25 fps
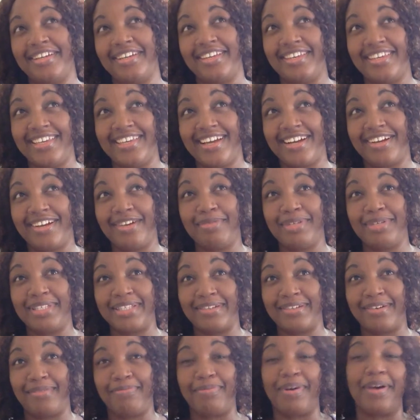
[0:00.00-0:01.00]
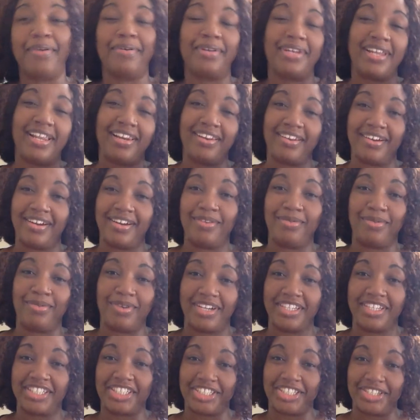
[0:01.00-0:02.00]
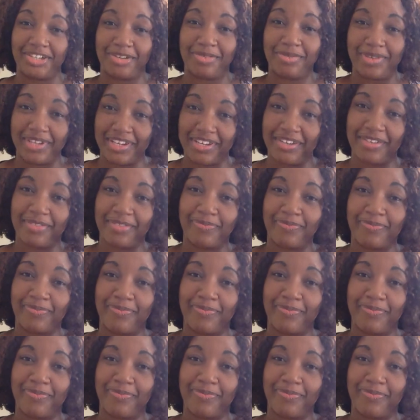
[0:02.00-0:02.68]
You're going to be so empowered the Lord will share with you.